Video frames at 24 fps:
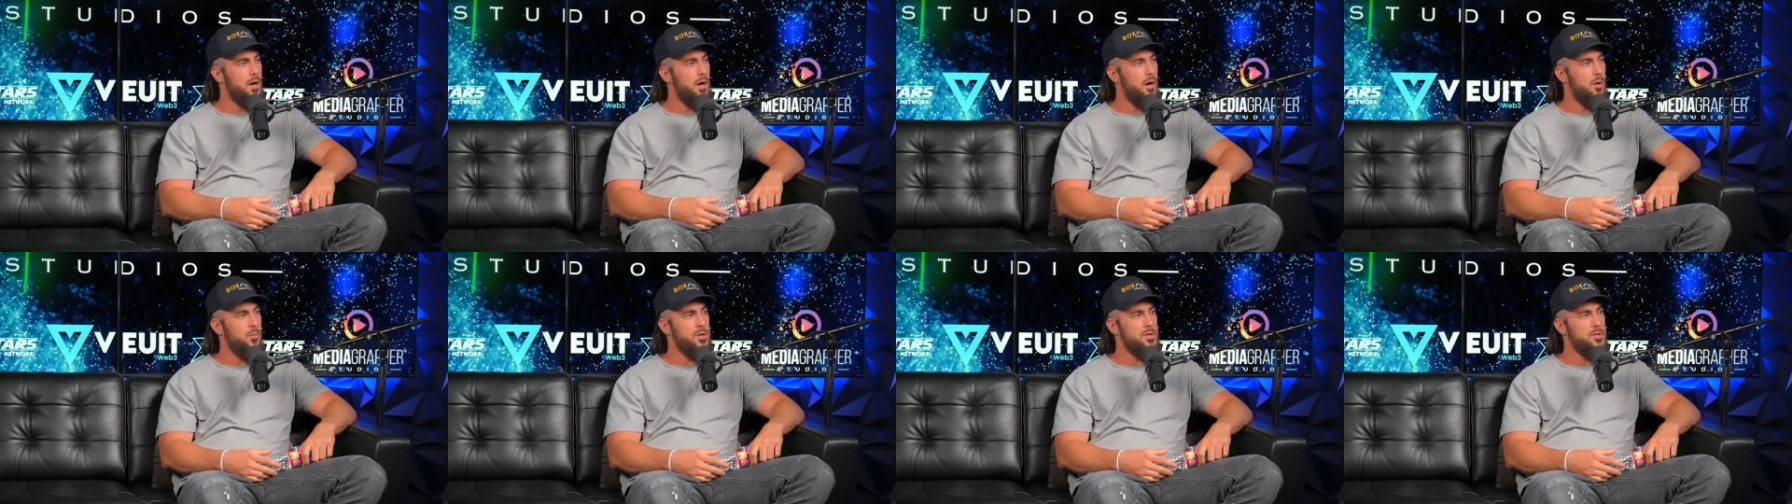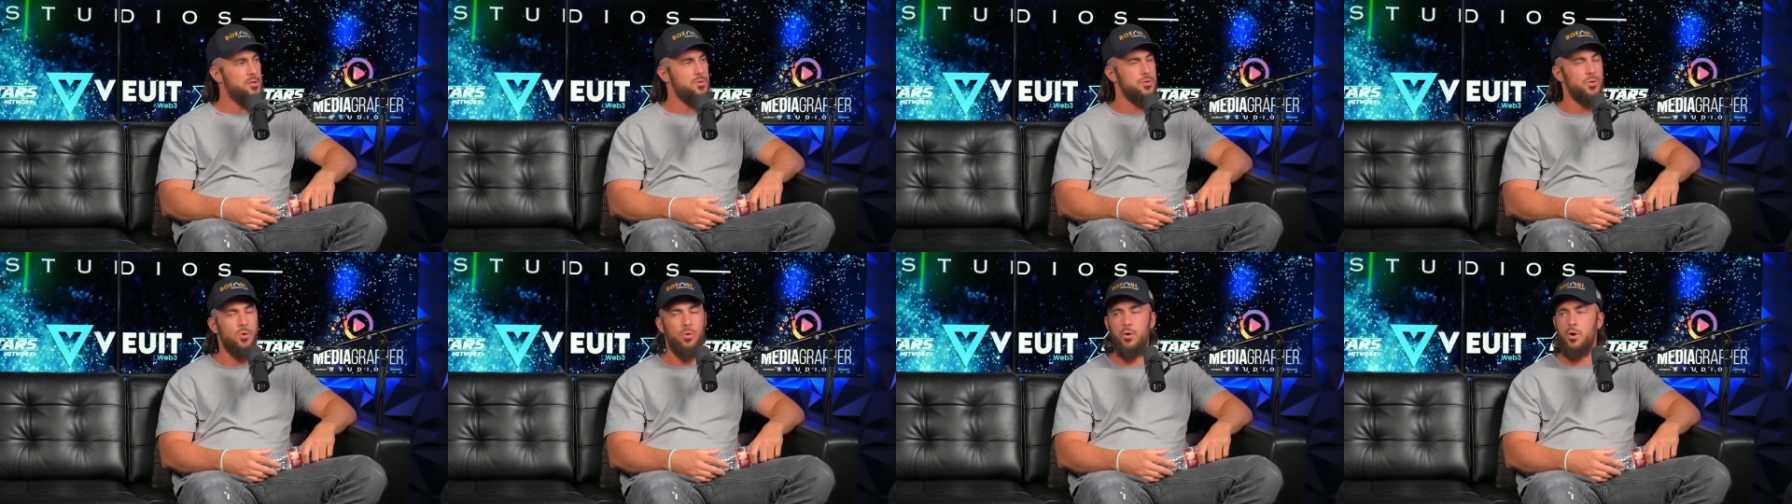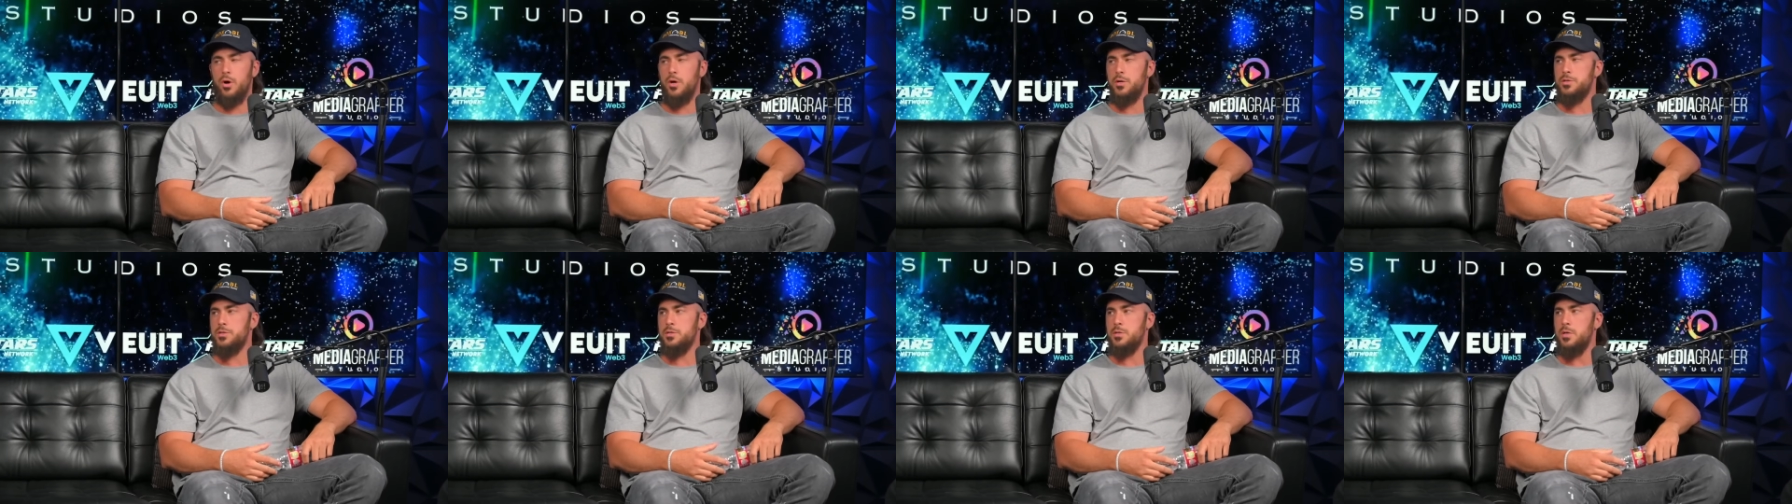Uh, we mm-hmm. do
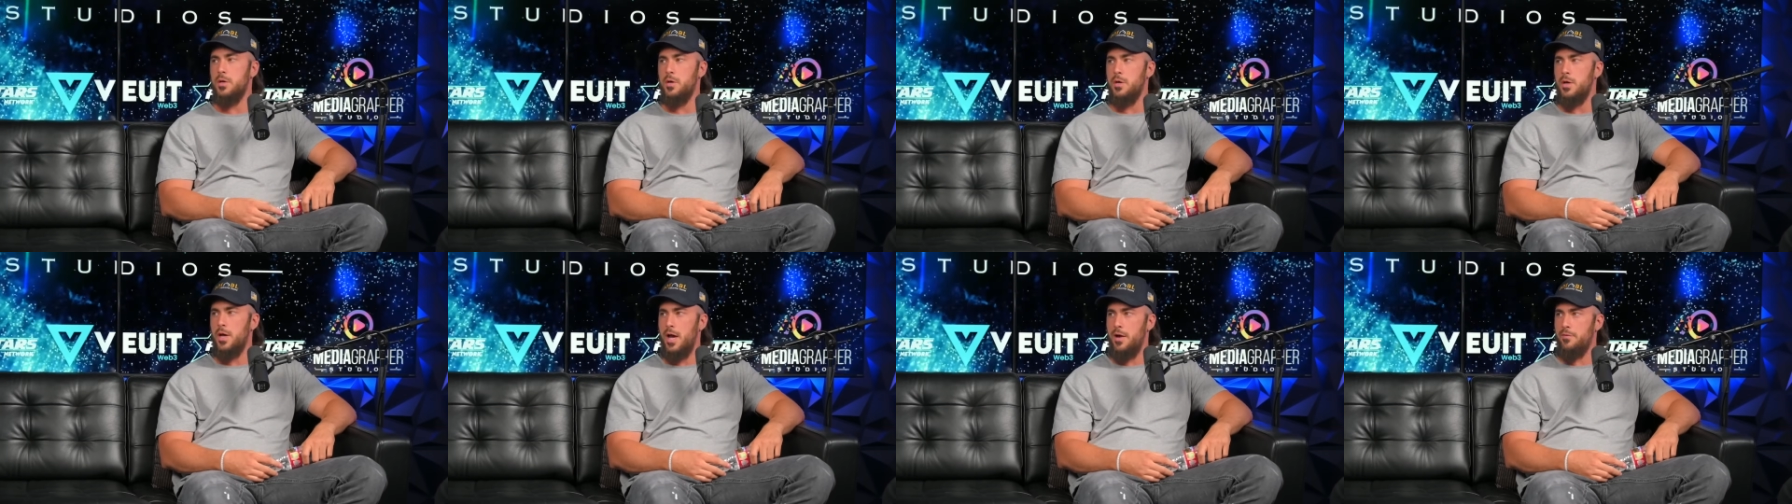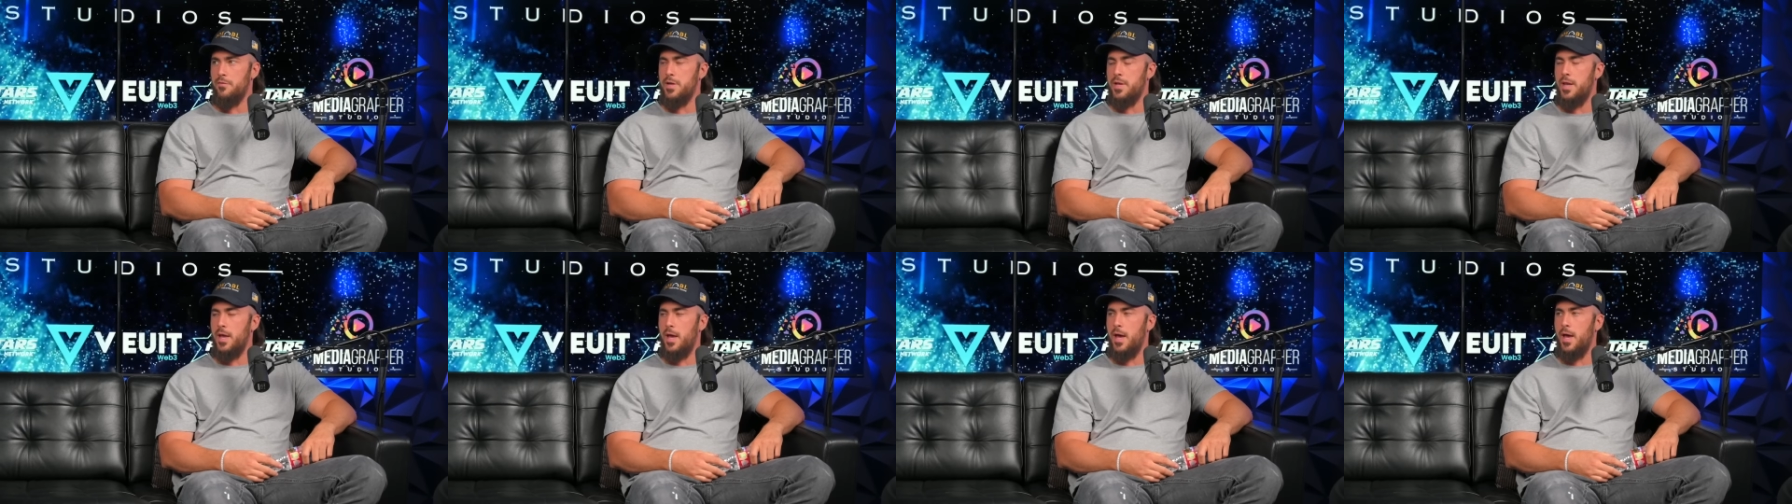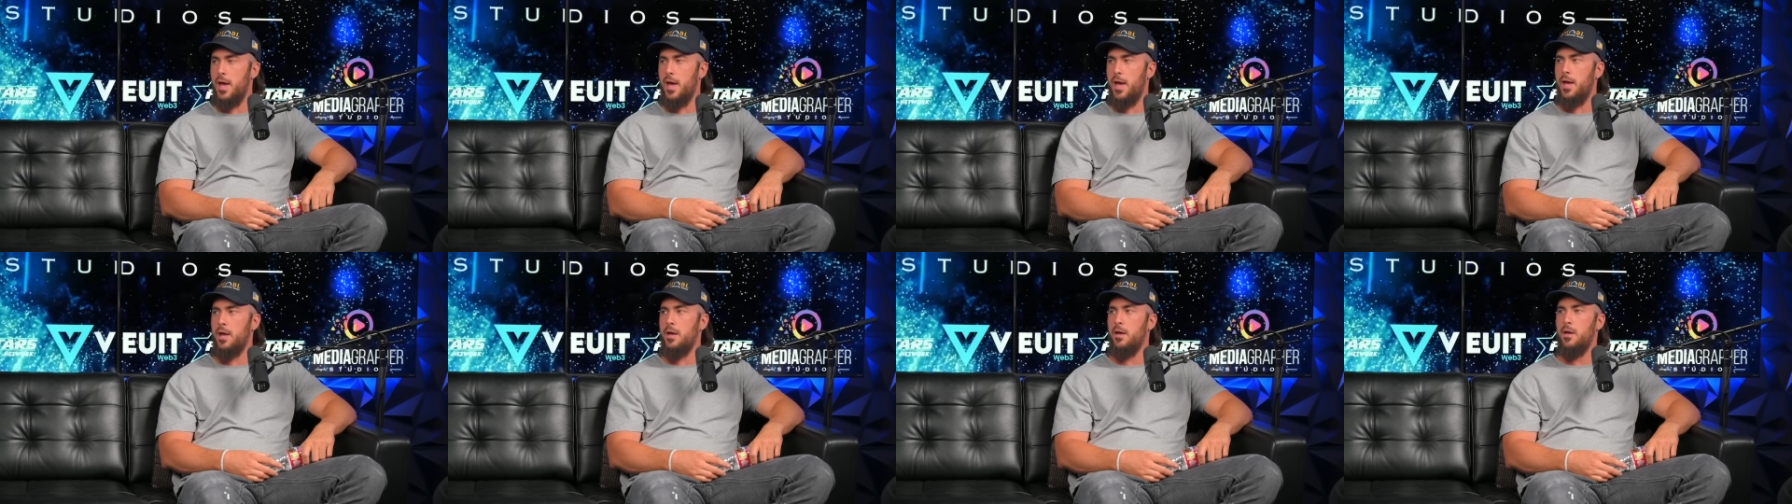tours every
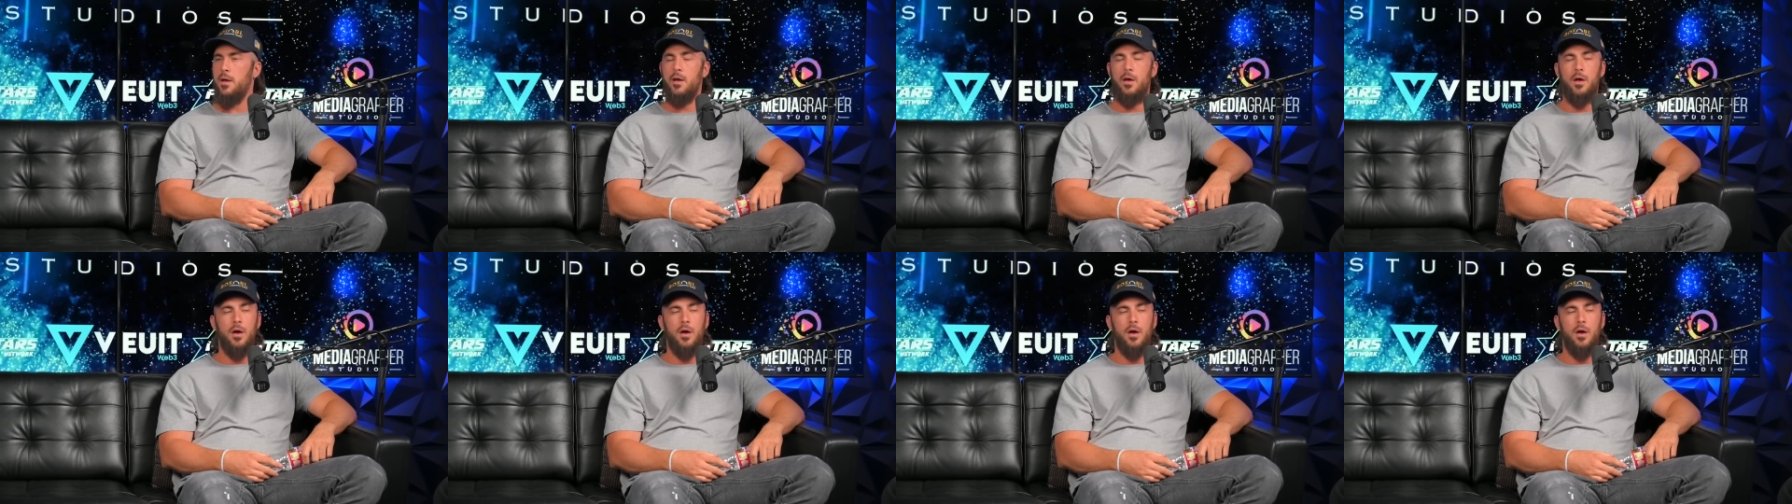day.